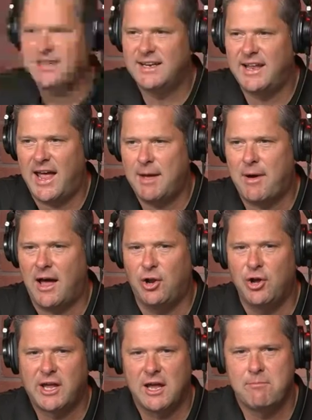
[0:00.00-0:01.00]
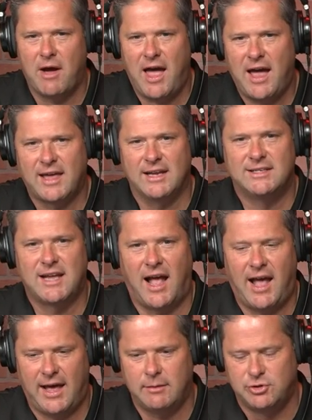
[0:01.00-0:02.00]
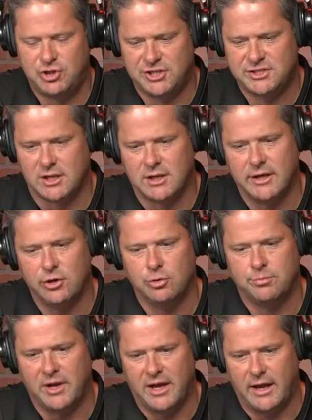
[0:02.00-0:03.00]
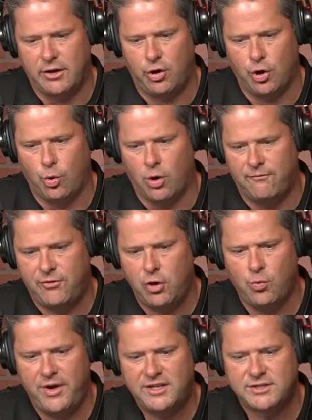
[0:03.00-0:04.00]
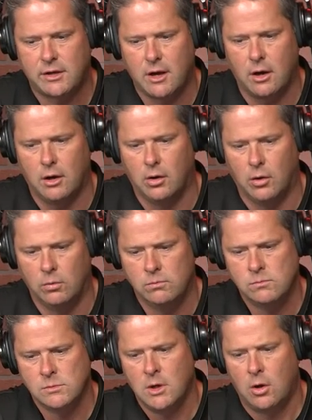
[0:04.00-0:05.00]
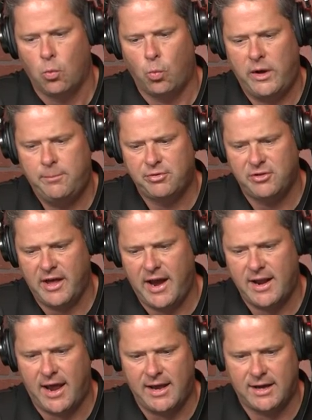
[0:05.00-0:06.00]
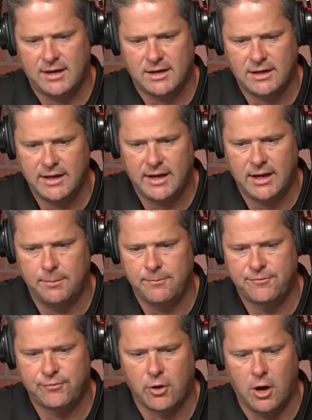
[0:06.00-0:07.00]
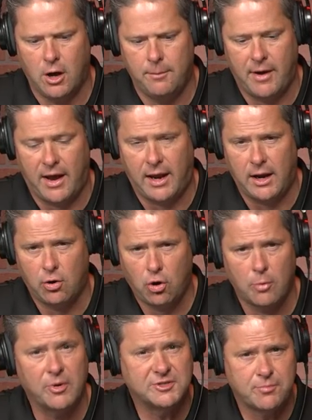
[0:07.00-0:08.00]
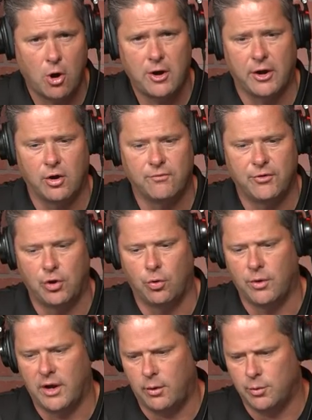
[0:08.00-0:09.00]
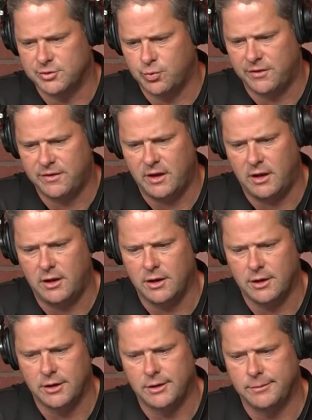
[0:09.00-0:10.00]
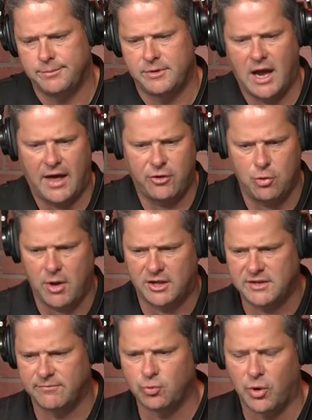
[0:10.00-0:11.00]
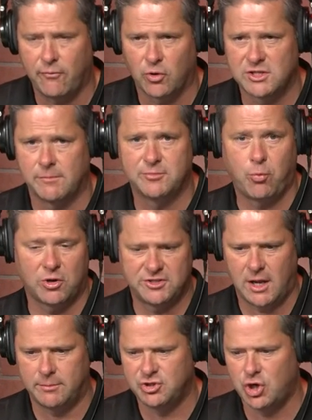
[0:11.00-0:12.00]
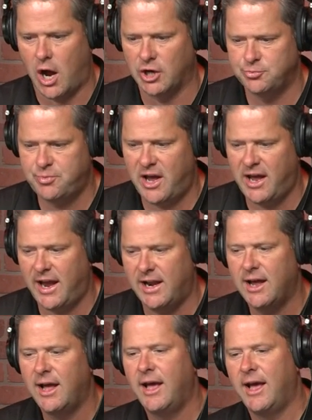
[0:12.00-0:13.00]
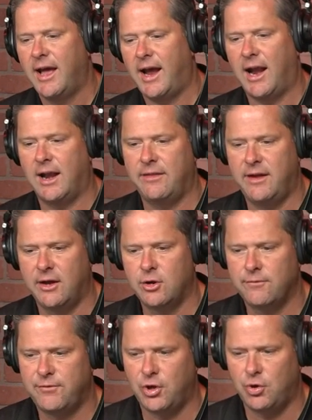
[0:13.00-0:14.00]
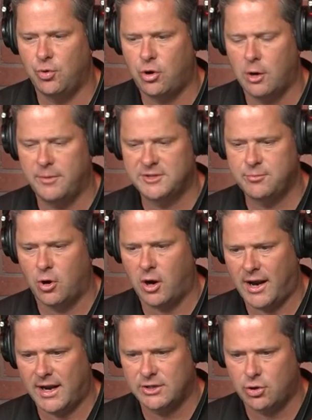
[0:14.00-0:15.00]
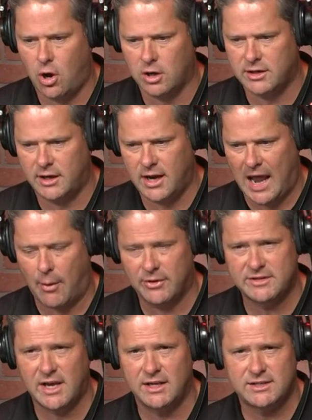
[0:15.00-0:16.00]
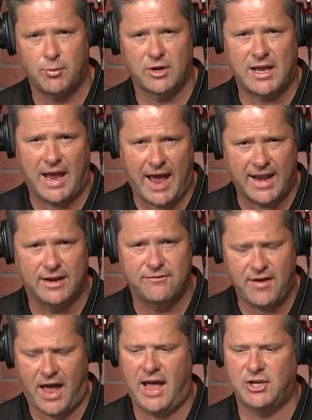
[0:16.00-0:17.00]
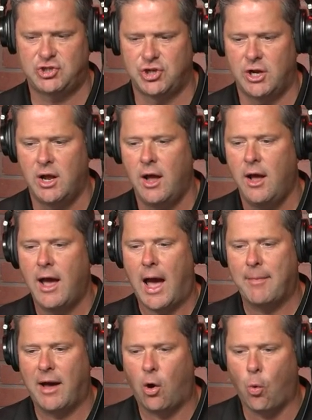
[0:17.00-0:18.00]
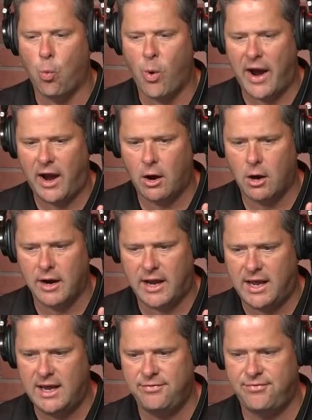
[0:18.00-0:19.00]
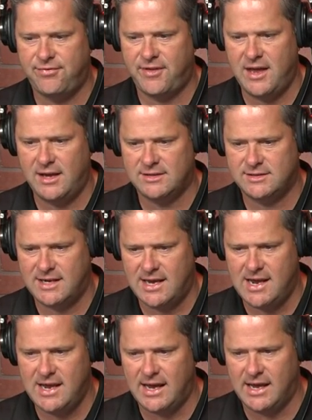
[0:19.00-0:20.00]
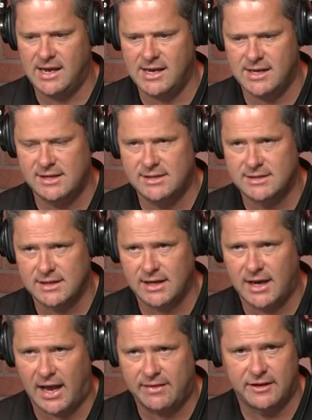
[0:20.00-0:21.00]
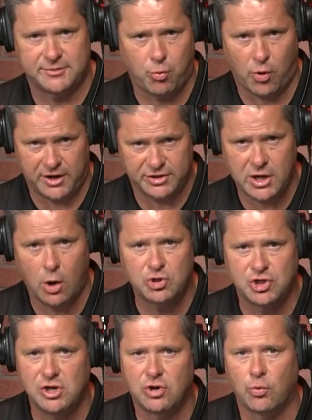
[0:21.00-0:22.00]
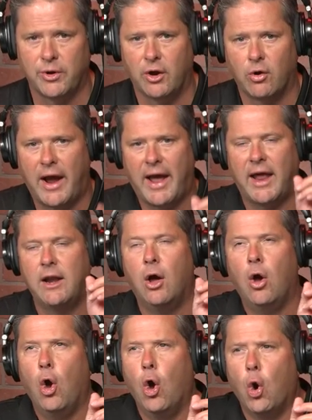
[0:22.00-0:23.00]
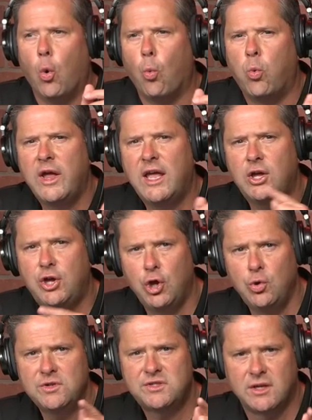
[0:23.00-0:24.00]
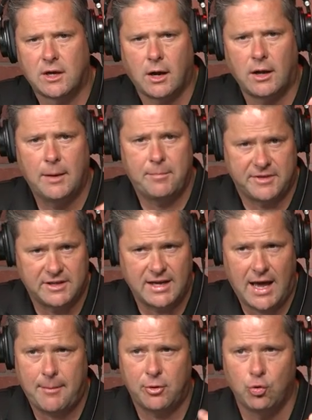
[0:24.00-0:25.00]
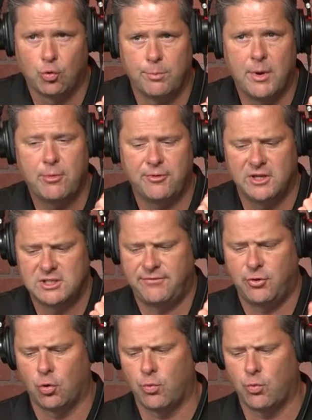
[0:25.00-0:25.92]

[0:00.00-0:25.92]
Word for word: today by looking back in time just a little bit. You know, a few weeks ago, we played a clip from a Kirby Smart interview. It was with the uh, guy that you may see from 24 7 Sports, name's Josh Pate. And in the interview, Kirby Smart kind of talked in, I would say, somewhat candid fashion about where he thinks he is at this point in his coaching career. And we used the clip at the time, and you'll remember this if you're a